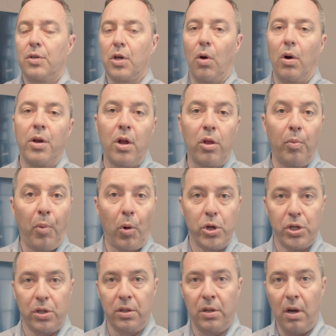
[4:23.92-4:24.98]
So another
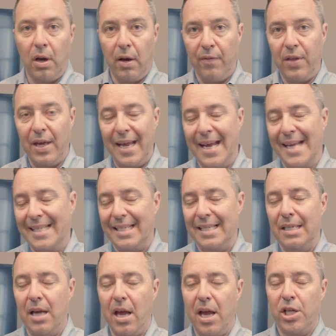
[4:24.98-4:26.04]
portion of the
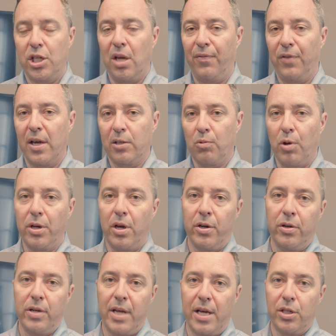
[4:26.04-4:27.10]
ANSI HFES
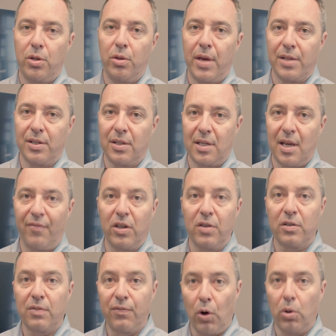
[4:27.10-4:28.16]

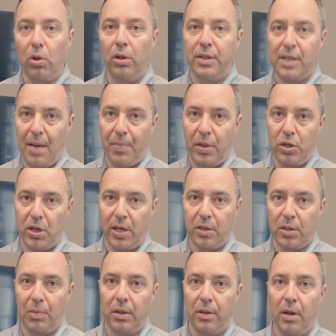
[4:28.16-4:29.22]
100-2007 is focal depth
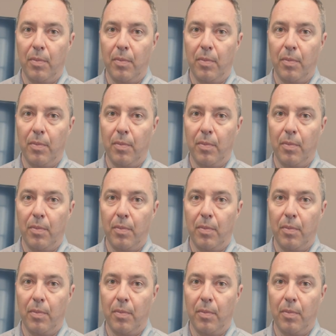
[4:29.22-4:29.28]
adjustment.